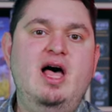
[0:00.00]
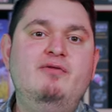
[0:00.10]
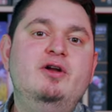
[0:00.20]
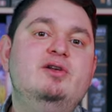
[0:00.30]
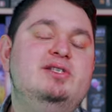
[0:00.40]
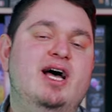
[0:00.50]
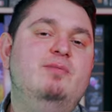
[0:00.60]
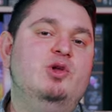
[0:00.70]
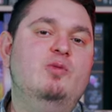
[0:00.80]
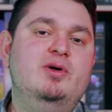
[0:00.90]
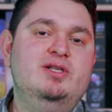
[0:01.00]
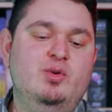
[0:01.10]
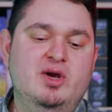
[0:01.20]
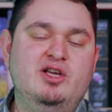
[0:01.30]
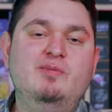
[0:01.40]
Everdell's tableau
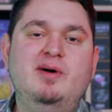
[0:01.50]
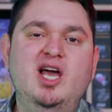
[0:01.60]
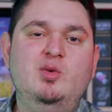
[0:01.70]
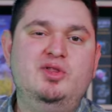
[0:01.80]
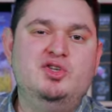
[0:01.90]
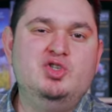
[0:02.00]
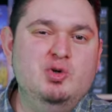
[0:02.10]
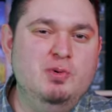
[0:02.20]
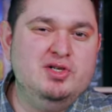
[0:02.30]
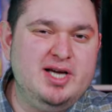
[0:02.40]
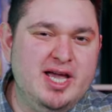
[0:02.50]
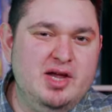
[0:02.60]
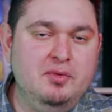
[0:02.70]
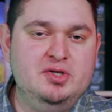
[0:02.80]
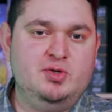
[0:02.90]
building, when combined with the super
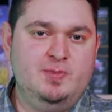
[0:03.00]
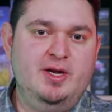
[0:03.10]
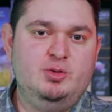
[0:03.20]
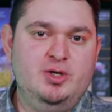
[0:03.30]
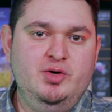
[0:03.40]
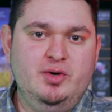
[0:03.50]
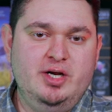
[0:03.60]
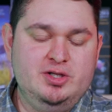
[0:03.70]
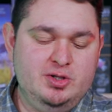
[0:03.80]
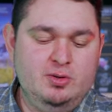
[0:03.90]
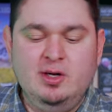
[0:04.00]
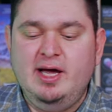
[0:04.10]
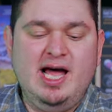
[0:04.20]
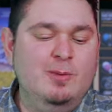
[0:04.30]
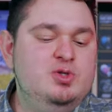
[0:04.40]
tight resource management you run into,
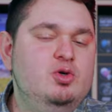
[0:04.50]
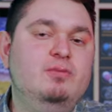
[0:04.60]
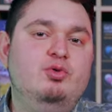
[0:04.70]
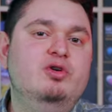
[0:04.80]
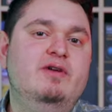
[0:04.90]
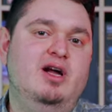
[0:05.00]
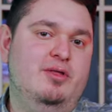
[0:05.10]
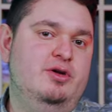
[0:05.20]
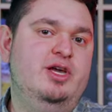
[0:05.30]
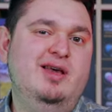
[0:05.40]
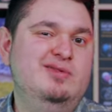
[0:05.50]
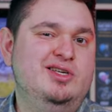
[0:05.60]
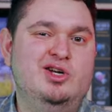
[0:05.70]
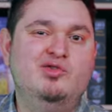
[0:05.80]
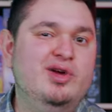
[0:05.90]
helps you improve at other games
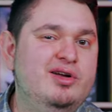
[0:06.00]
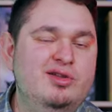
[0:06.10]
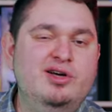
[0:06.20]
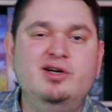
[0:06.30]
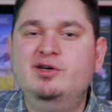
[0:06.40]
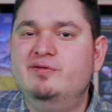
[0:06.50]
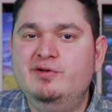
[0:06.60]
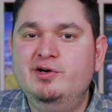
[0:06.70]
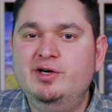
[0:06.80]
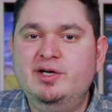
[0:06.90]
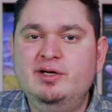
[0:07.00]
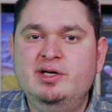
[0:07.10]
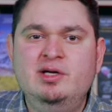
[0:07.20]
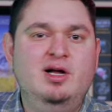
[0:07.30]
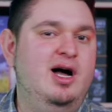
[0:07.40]
like Agricola,
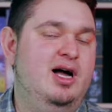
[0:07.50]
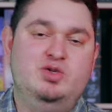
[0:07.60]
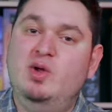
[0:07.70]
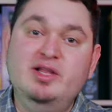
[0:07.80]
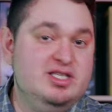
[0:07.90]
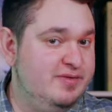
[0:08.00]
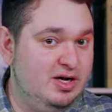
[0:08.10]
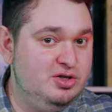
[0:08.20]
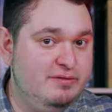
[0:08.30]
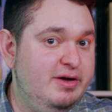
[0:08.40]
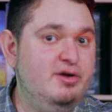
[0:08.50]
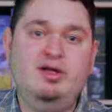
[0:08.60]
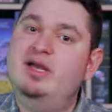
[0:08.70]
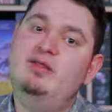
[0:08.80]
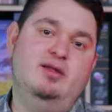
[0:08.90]
Caverna, uh, Dwellings of
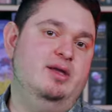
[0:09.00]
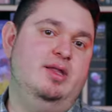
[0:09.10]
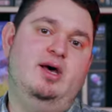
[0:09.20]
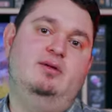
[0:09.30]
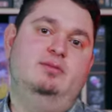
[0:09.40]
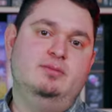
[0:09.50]
Eldervale, anything like that.